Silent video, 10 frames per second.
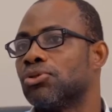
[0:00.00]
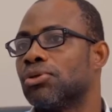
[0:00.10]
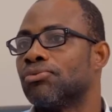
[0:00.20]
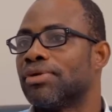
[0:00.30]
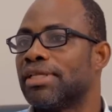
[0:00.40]

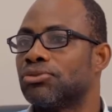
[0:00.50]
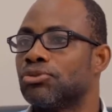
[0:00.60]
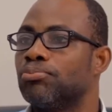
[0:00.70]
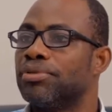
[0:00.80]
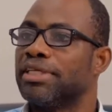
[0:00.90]
on whether
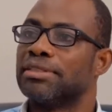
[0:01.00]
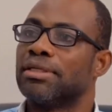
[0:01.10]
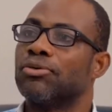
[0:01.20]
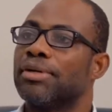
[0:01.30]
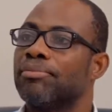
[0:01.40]
to operate
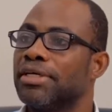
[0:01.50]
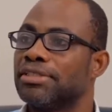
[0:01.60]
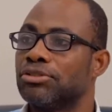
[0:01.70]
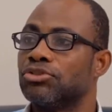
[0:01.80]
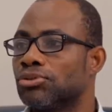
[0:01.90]
on a patient